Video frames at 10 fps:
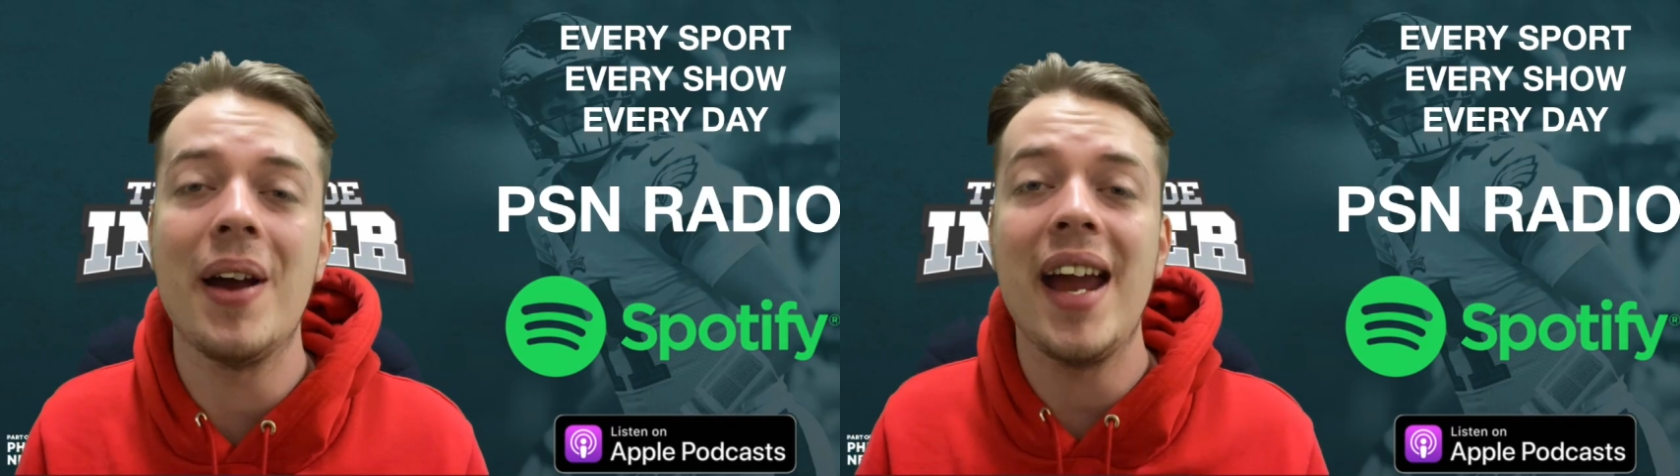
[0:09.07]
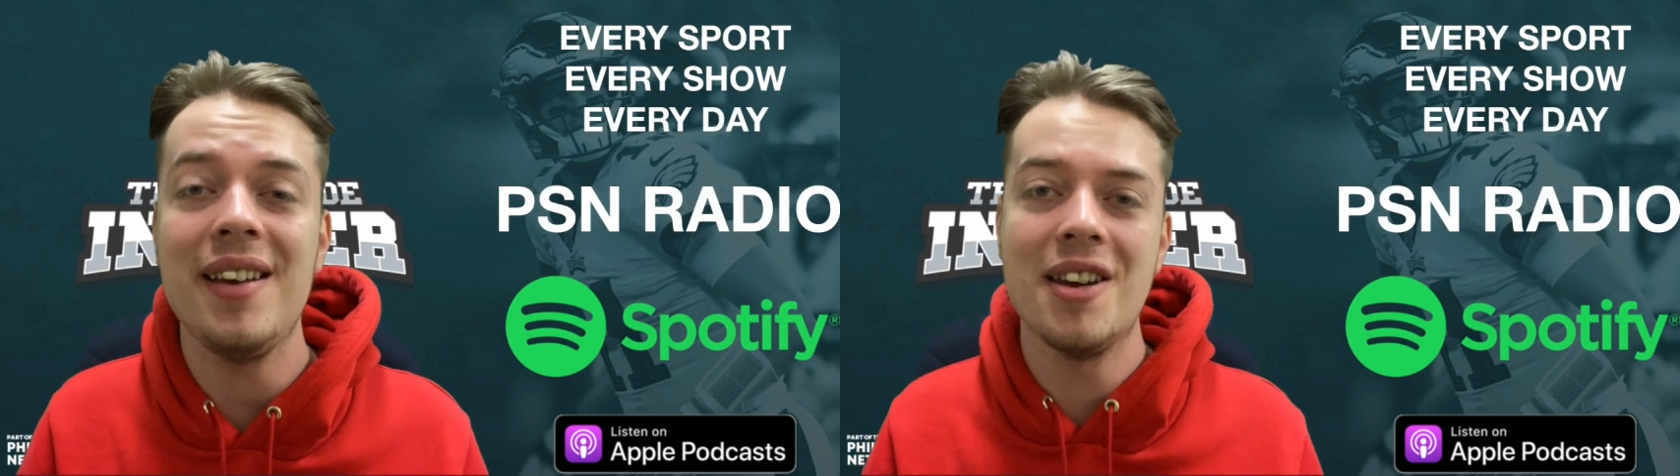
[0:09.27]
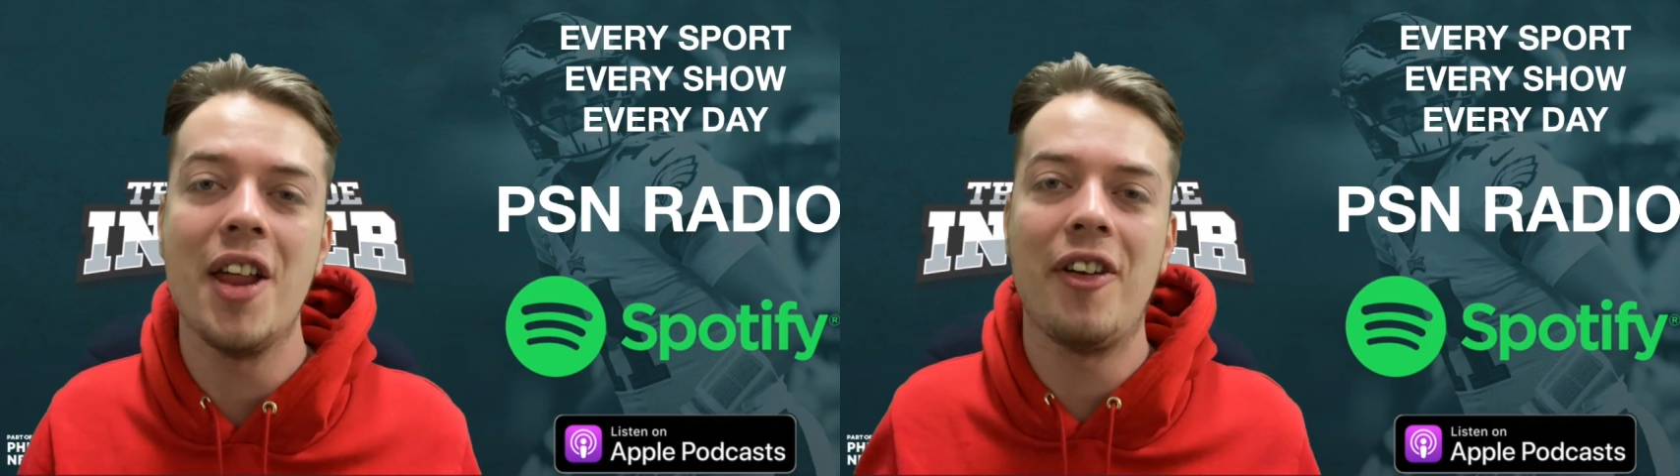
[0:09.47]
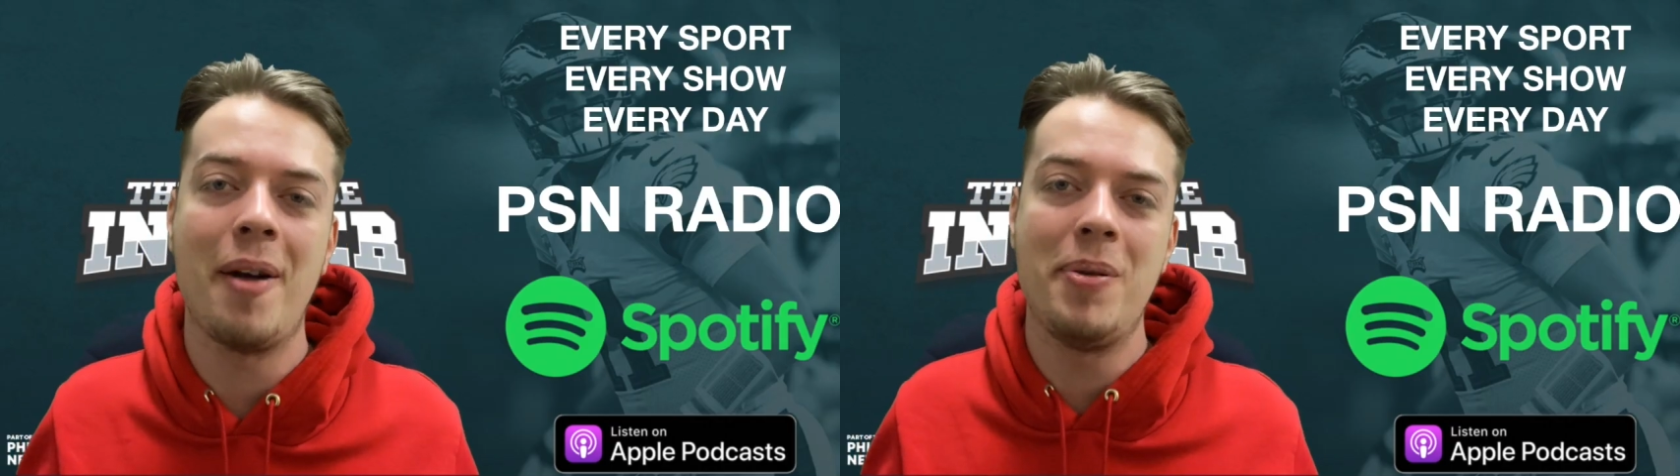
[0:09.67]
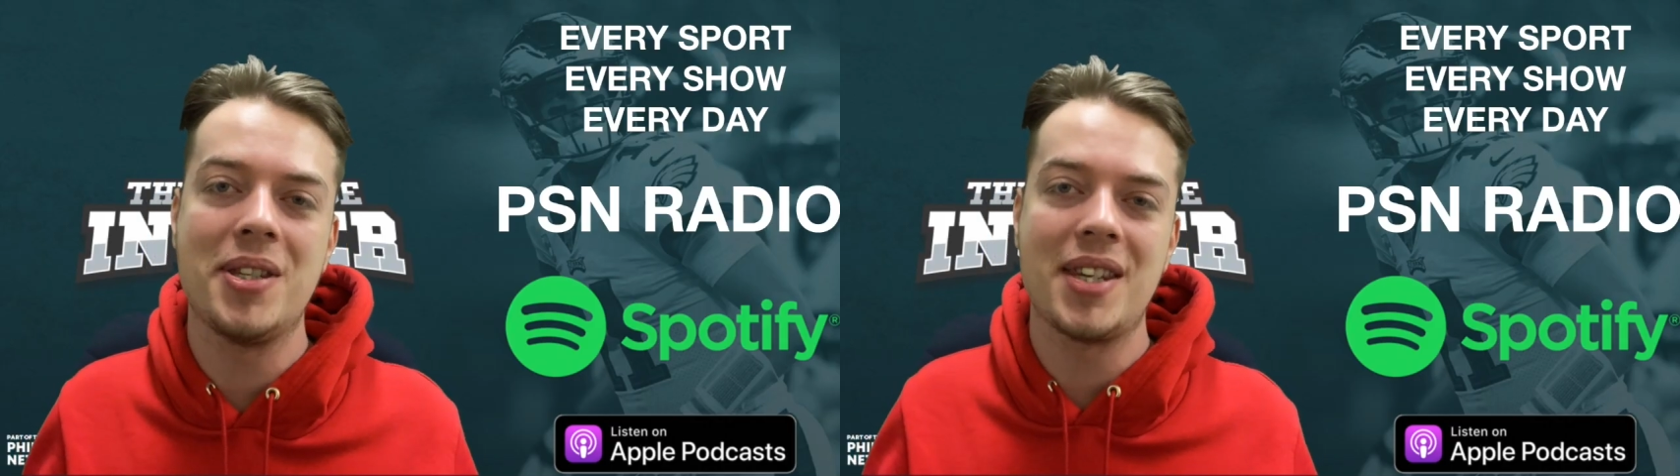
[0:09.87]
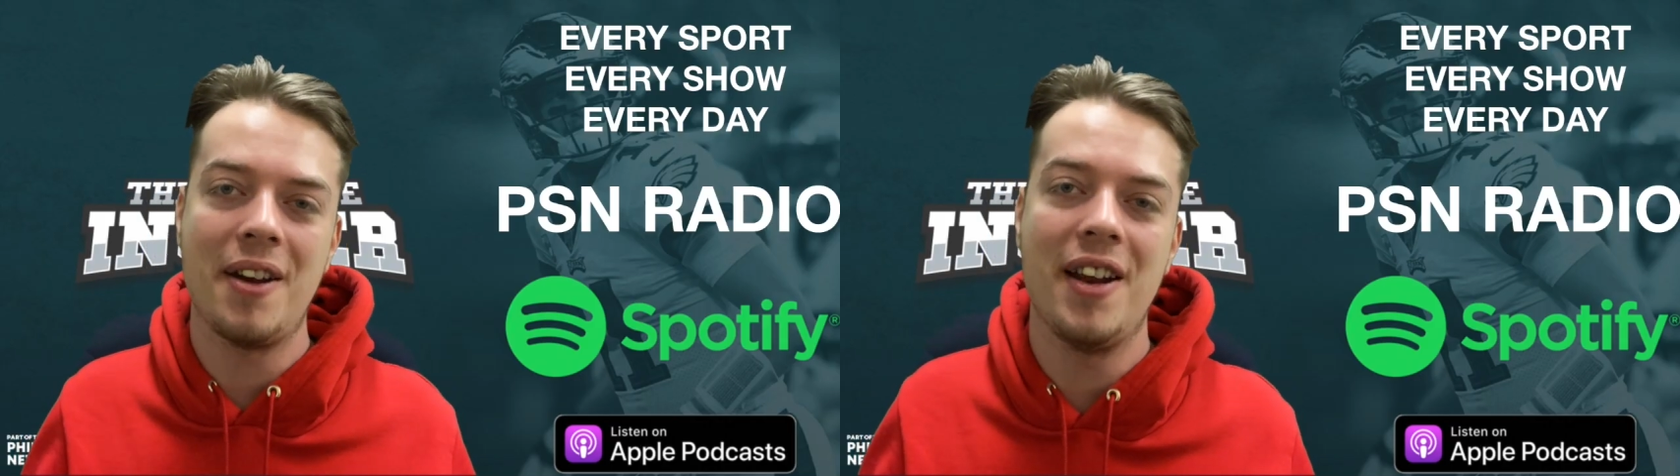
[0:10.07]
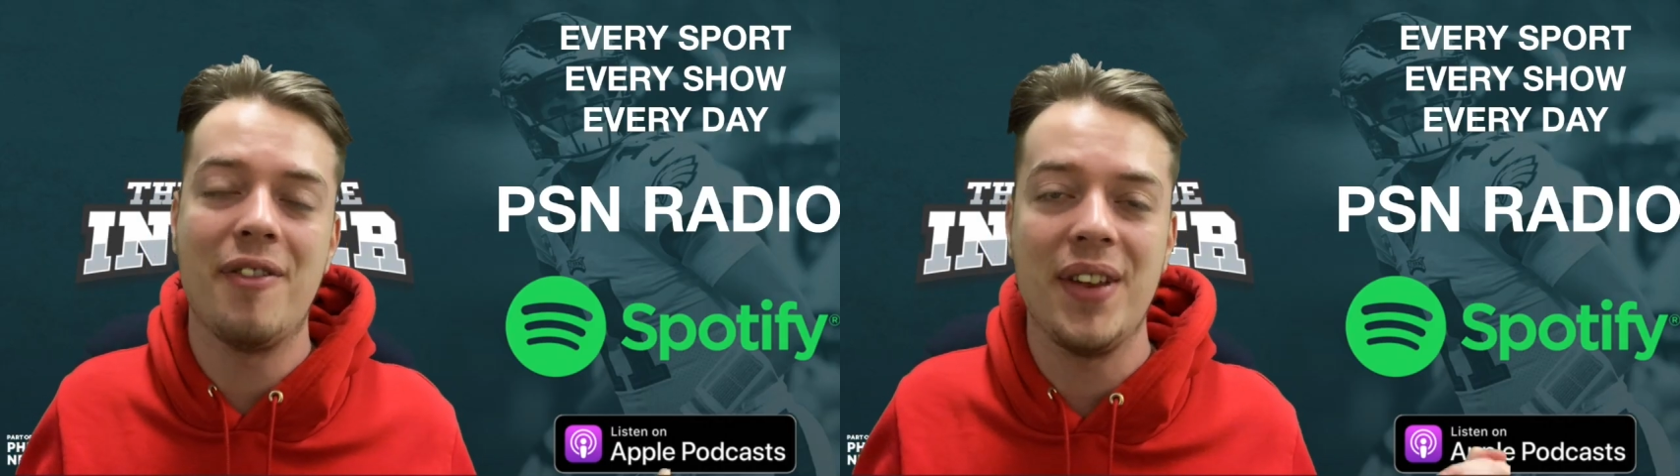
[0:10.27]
another episode of